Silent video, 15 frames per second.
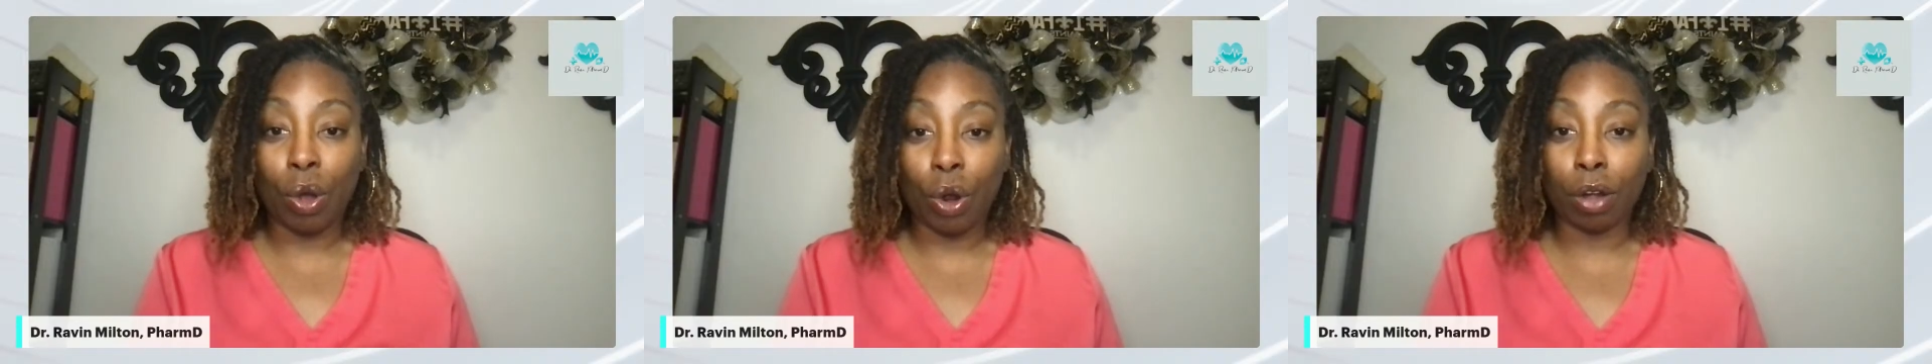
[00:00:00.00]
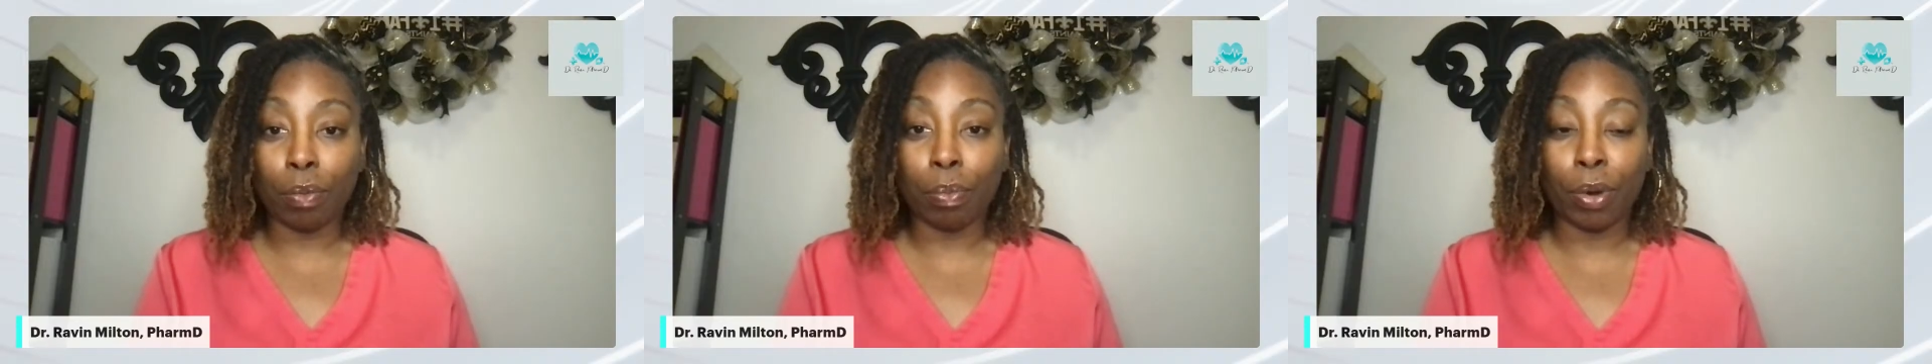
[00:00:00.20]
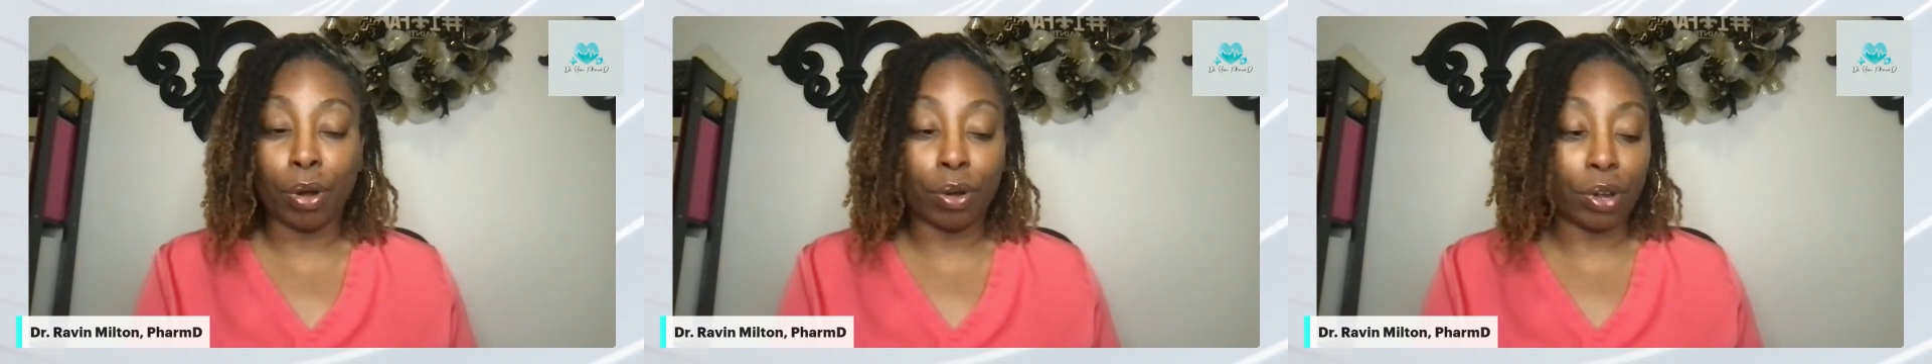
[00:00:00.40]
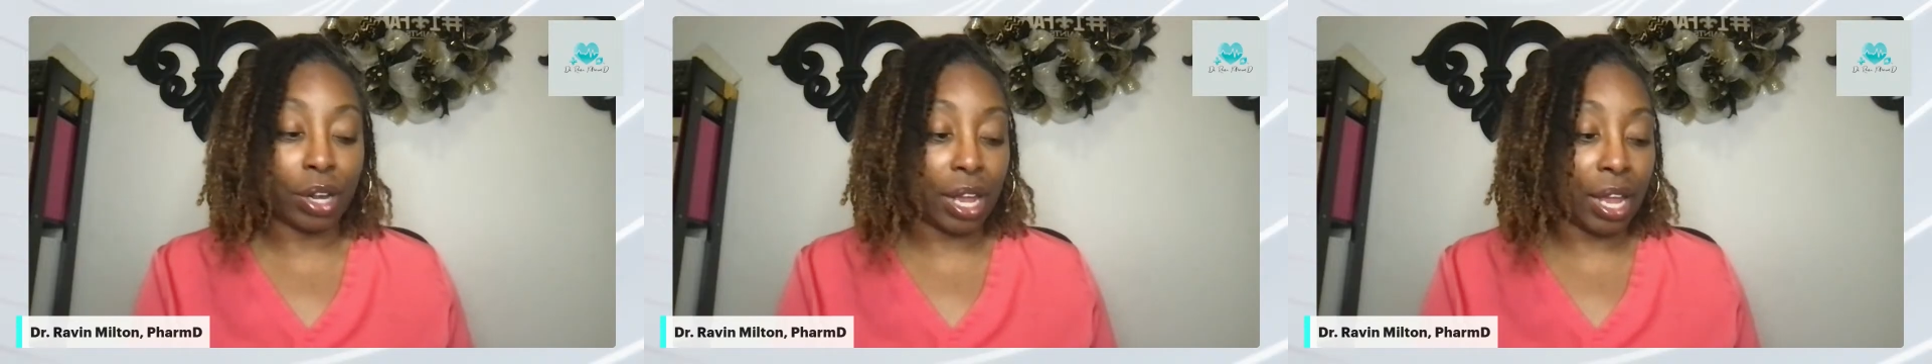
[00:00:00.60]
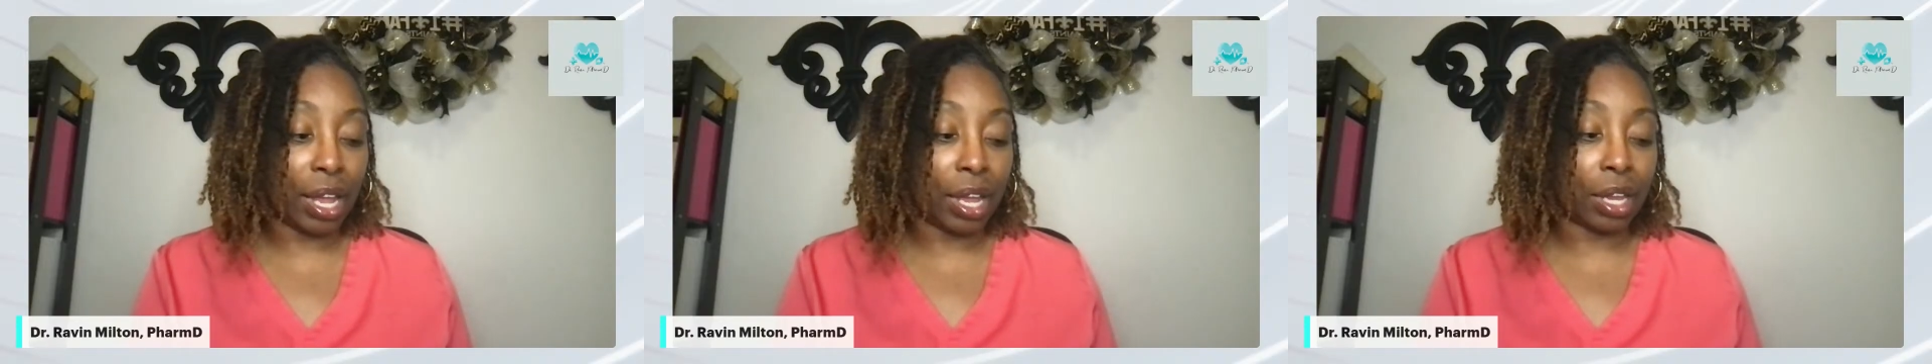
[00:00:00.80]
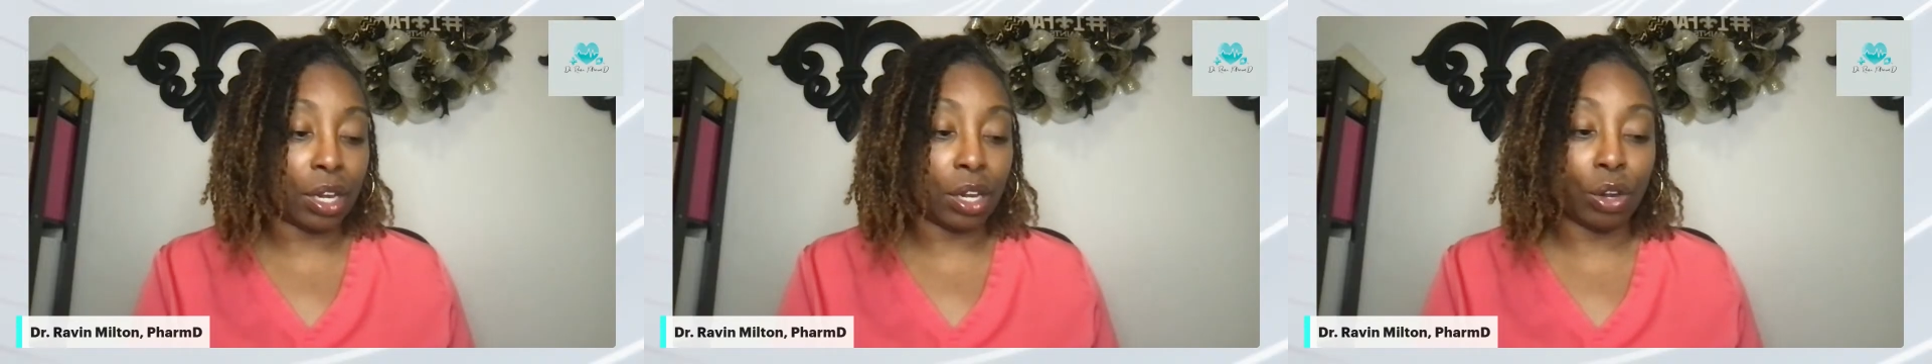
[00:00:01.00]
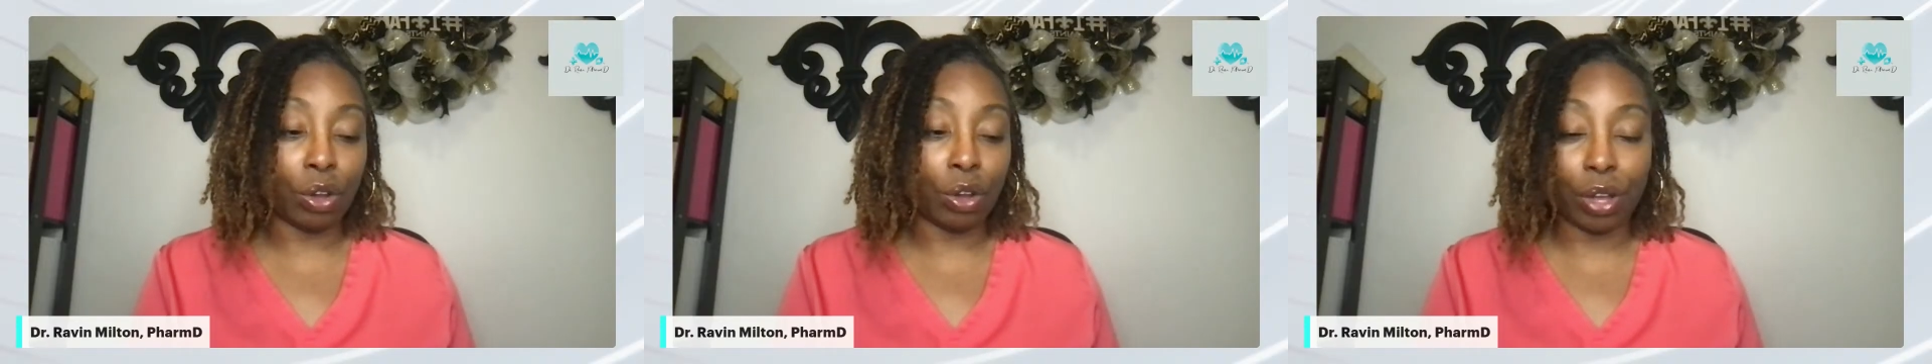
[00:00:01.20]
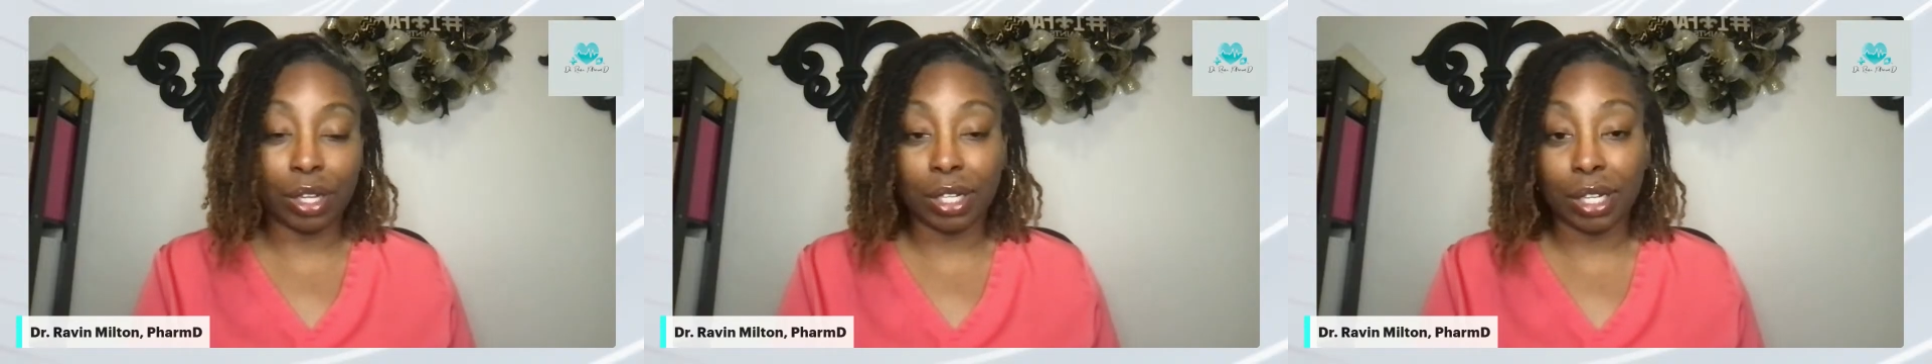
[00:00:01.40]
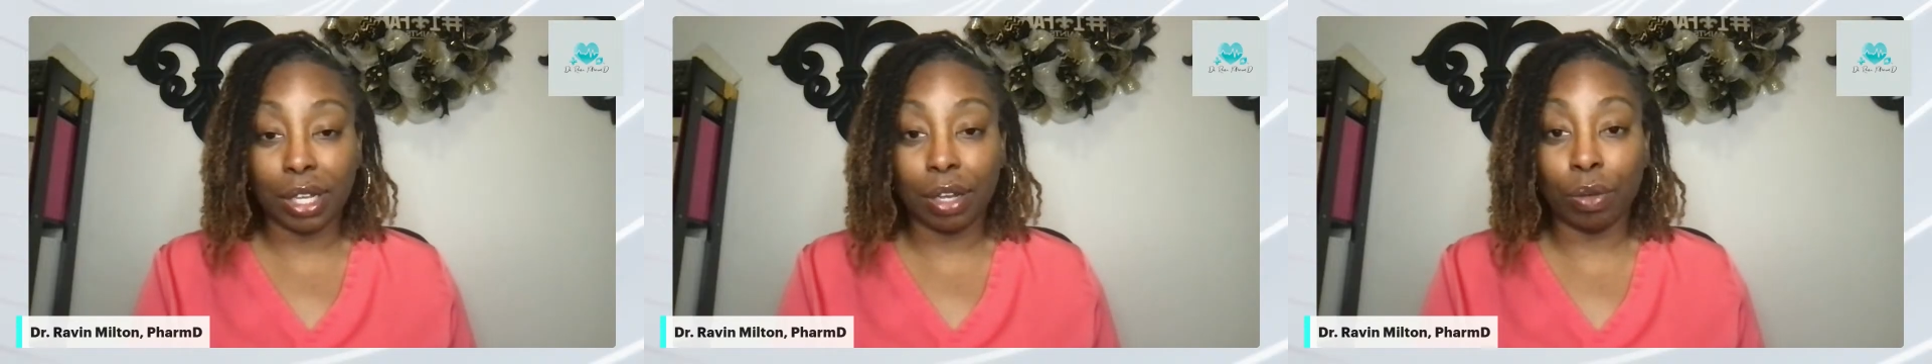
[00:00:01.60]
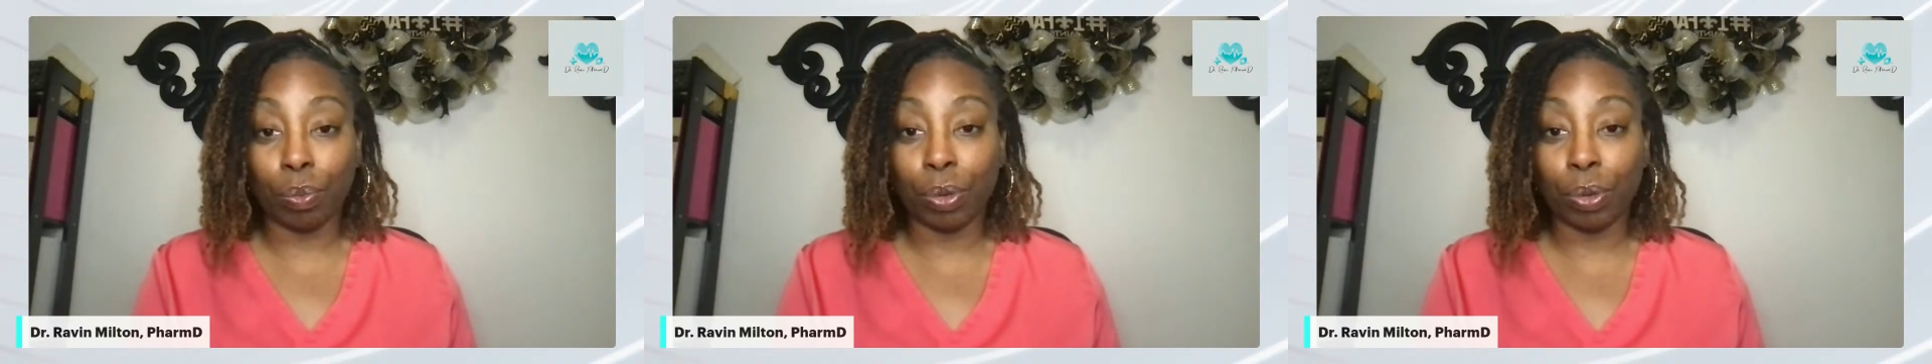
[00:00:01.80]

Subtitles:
heartburn, and nausea,